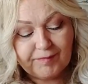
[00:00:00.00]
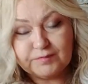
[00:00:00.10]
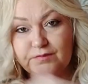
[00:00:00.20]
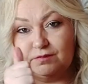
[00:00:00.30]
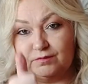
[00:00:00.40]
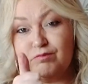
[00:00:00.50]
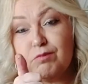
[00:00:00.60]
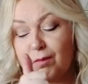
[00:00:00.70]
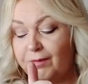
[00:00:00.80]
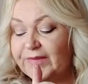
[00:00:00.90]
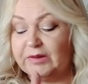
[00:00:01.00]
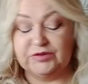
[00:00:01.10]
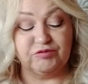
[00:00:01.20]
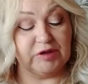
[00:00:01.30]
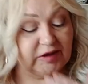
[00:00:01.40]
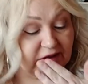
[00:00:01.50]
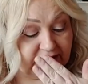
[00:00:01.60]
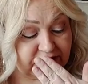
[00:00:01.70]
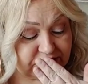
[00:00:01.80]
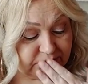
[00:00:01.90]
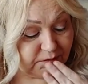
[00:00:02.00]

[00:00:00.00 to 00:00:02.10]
That one's really nice.